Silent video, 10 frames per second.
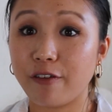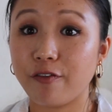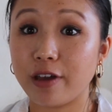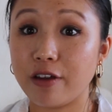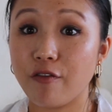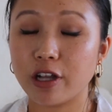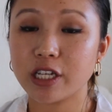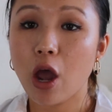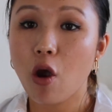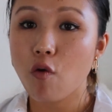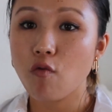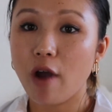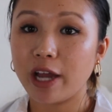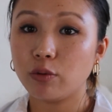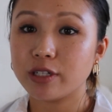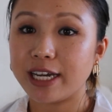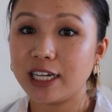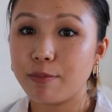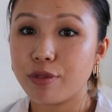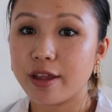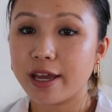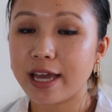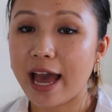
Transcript: favourite ride or die lipstick,